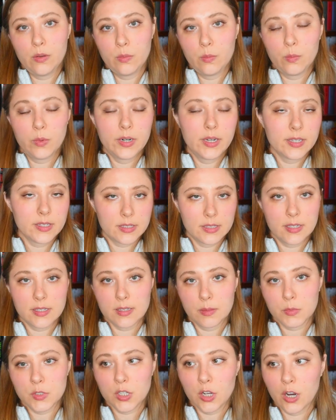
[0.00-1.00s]
What is this?
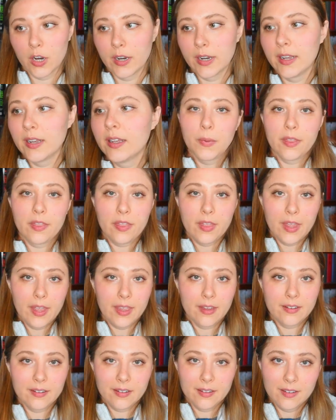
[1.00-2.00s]
I'm sorry. But
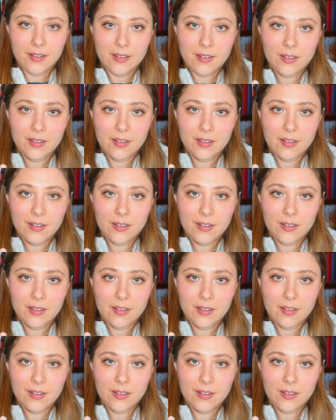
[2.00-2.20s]
then